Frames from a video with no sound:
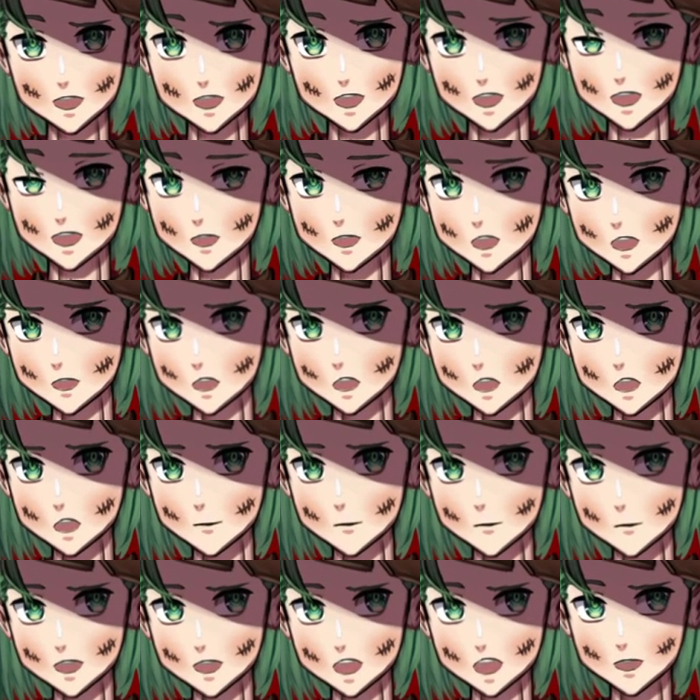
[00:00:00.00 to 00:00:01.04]
then you get to
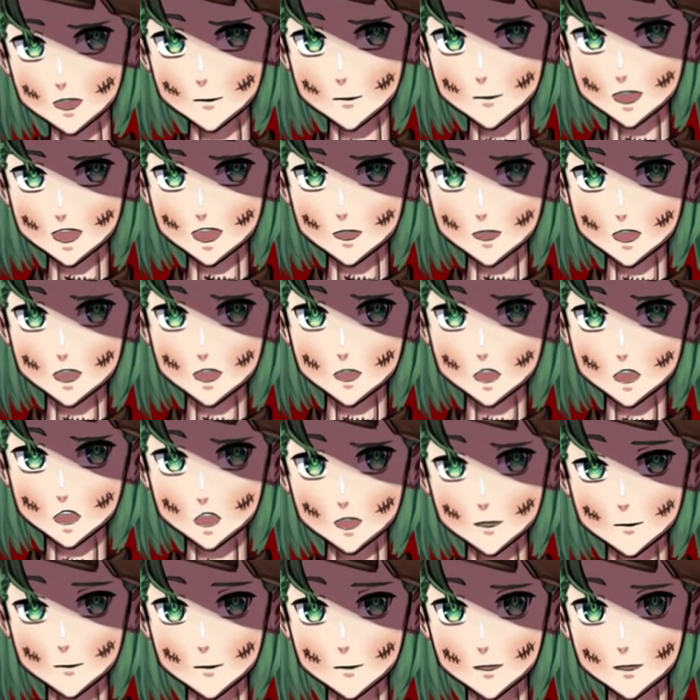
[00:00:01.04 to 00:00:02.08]
go into
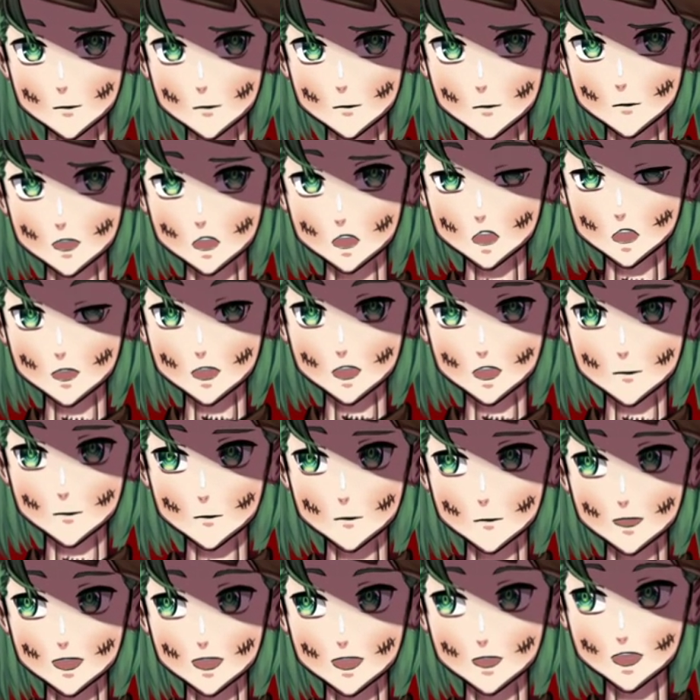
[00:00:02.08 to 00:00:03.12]
the
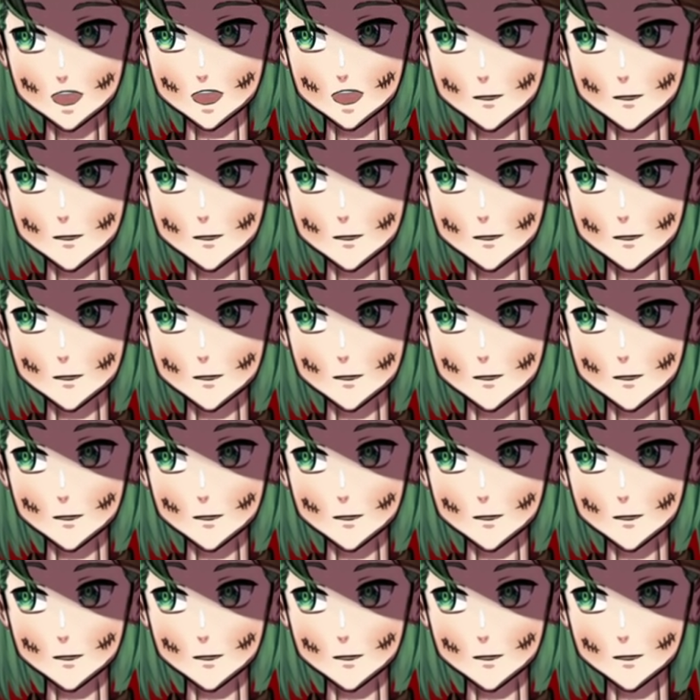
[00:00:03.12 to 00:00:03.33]
dungeon.